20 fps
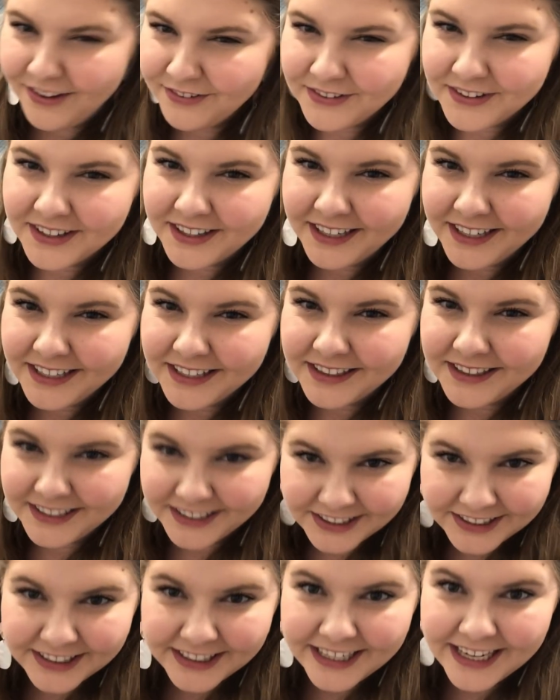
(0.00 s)
feel like
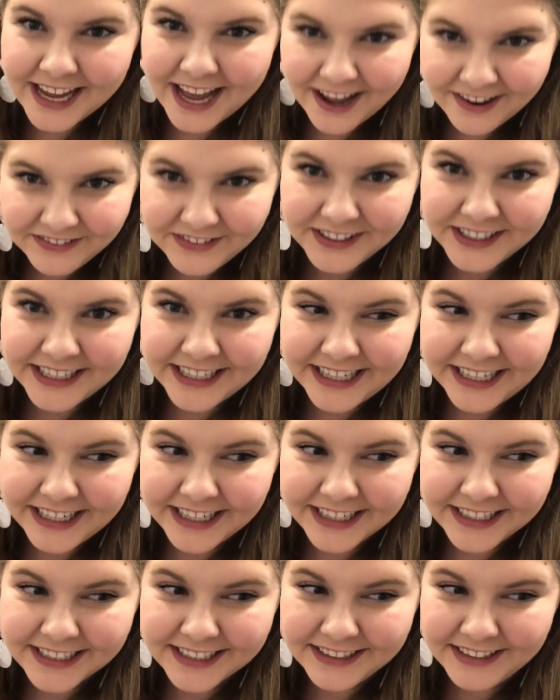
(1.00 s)
literally
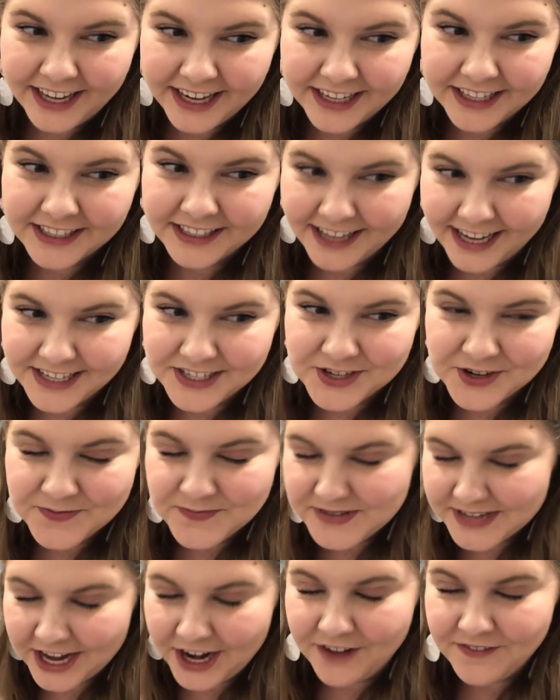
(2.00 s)
every like classroom
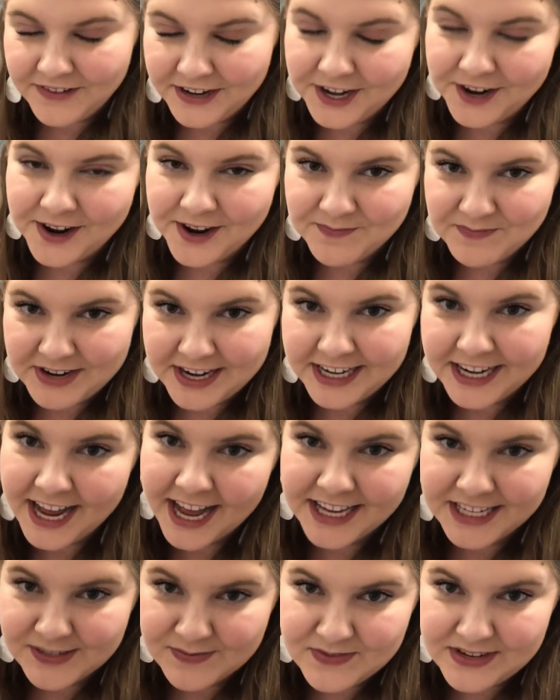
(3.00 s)
setup video I made
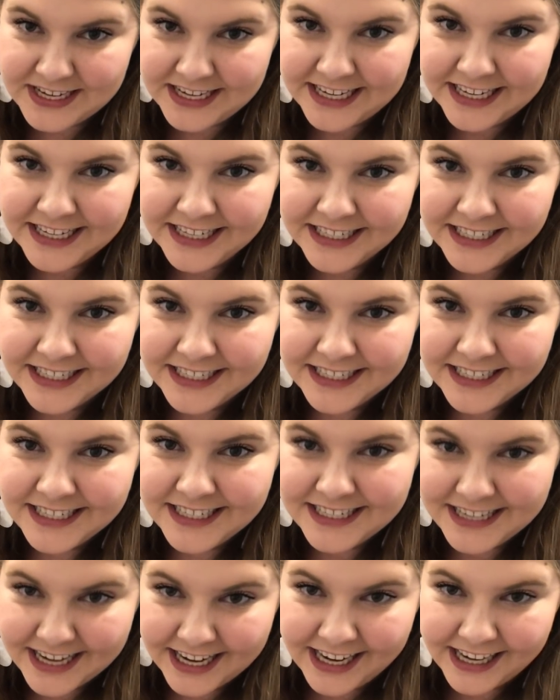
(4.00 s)
has me
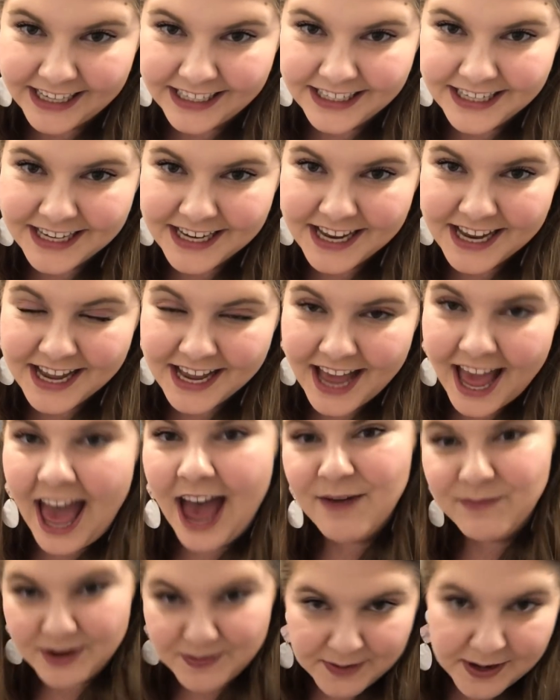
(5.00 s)
sitting
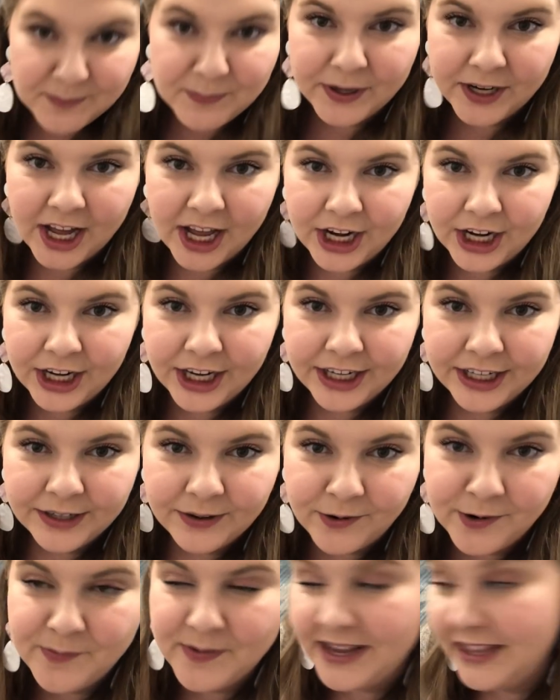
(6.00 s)
at my paper cutter
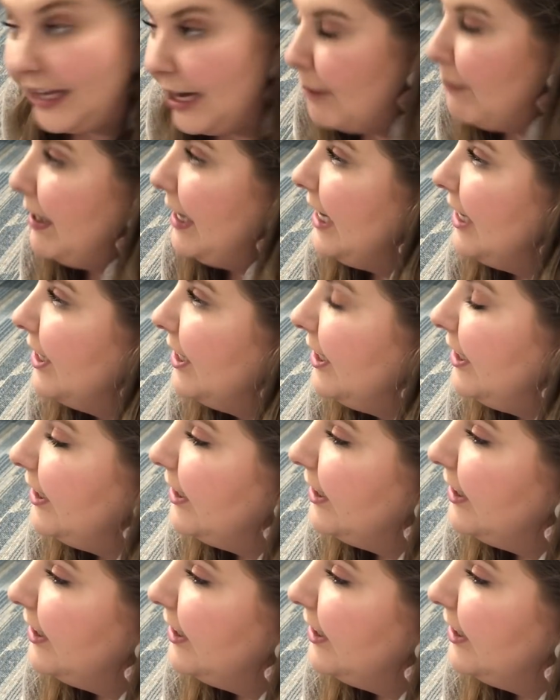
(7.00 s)
or my laminator.